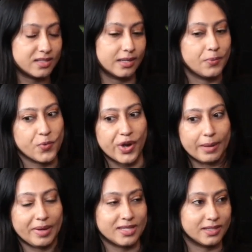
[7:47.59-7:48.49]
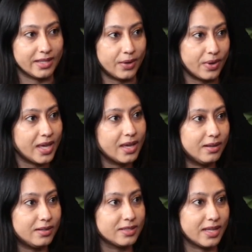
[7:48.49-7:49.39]
and I'm wearing my stiletto
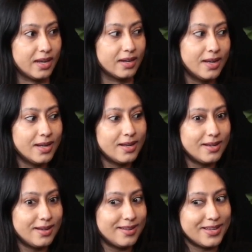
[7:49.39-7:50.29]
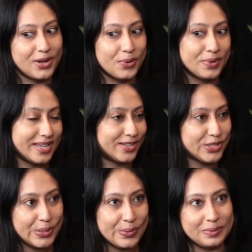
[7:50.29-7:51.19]
heels and, we dance
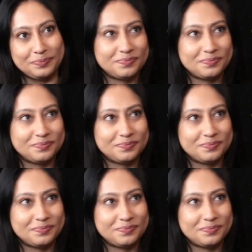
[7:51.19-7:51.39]
to a